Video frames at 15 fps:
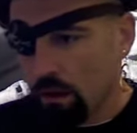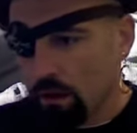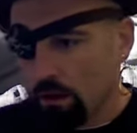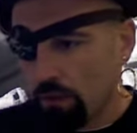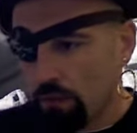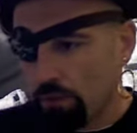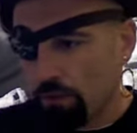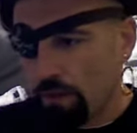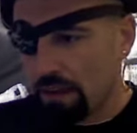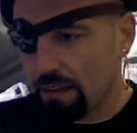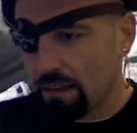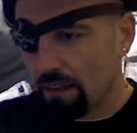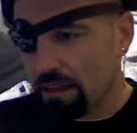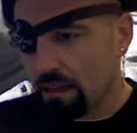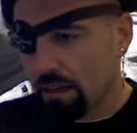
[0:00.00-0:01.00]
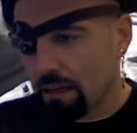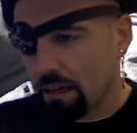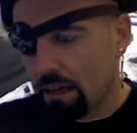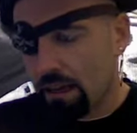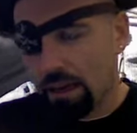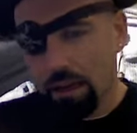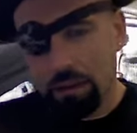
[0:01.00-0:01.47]
Then finally,
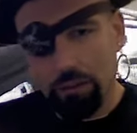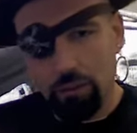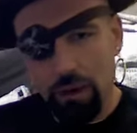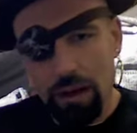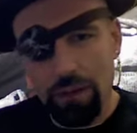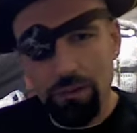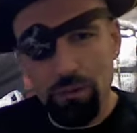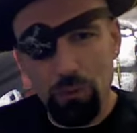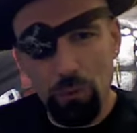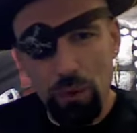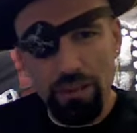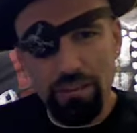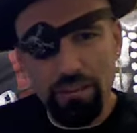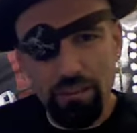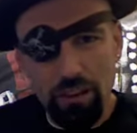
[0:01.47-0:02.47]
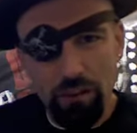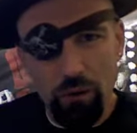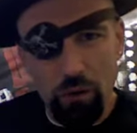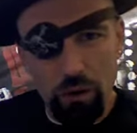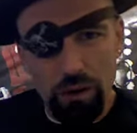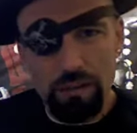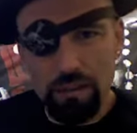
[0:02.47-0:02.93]
throughout the rest of
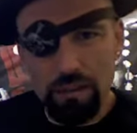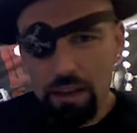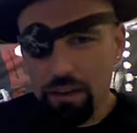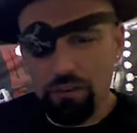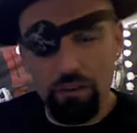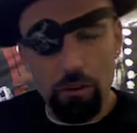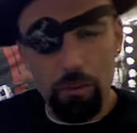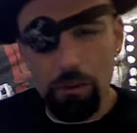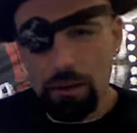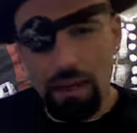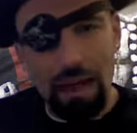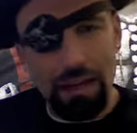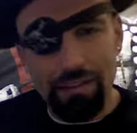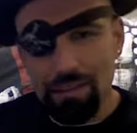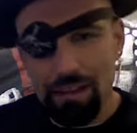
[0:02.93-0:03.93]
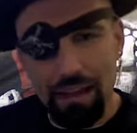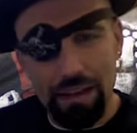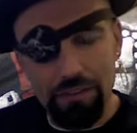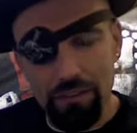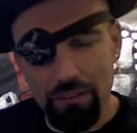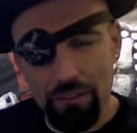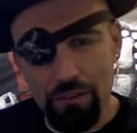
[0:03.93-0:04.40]
orientation, there'll be lots and
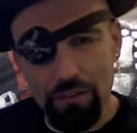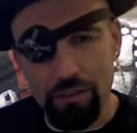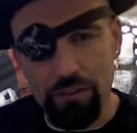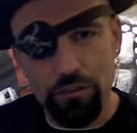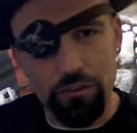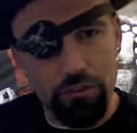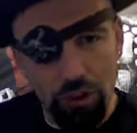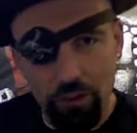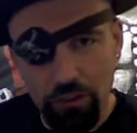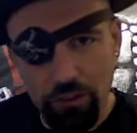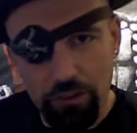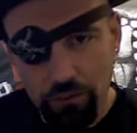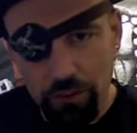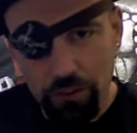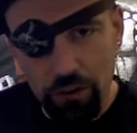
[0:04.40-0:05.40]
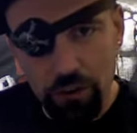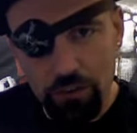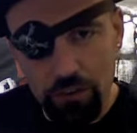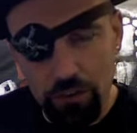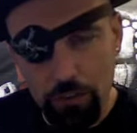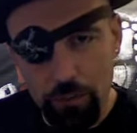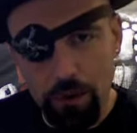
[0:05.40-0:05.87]
lots of events. Service First
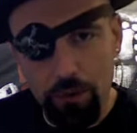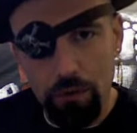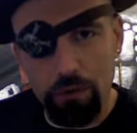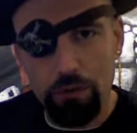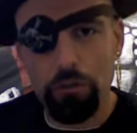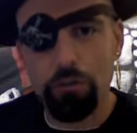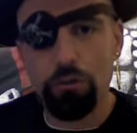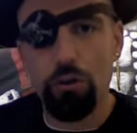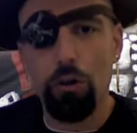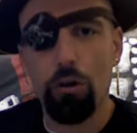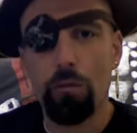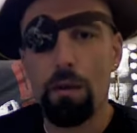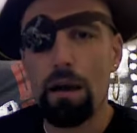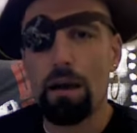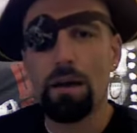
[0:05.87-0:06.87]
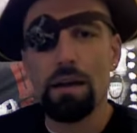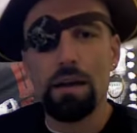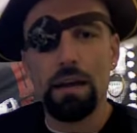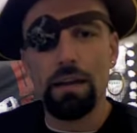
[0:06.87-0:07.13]
is a big one you should know about.